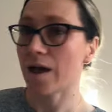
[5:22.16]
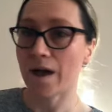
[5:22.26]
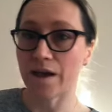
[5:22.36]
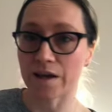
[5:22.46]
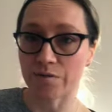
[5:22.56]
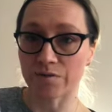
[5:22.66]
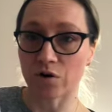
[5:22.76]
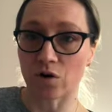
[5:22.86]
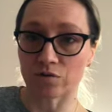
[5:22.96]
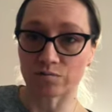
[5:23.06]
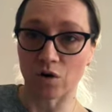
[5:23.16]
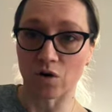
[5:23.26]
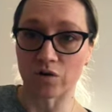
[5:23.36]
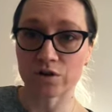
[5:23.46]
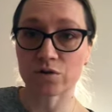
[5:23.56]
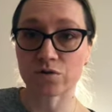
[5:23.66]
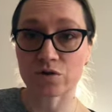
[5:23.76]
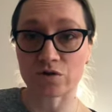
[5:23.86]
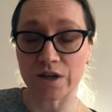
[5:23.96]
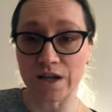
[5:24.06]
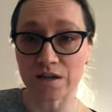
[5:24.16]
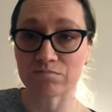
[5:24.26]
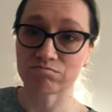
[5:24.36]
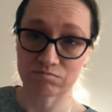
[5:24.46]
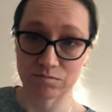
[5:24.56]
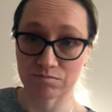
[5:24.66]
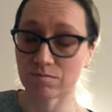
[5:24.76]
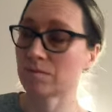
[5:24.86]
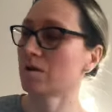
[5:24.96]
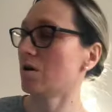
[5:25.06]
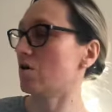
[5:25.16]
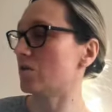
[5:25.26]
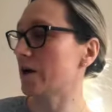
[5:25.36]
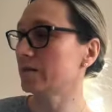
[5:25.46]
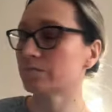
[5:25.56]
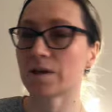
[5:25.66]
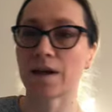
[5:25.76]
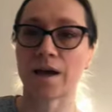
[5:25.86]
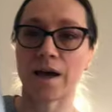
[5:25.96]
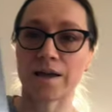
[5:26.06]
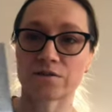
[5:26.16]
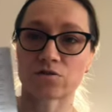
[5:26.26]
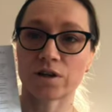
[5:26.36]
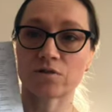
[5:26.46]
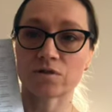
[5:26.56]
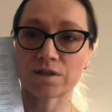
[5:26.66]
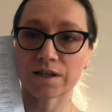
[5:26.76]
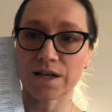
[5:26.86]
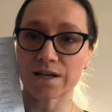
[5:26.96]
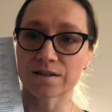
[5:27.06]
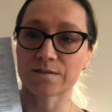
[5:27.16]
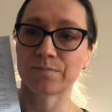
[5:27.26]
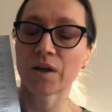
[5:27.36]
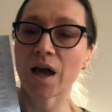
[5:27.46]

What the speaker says: and here we've got all the tools you'll need, all right, and straight to techniques.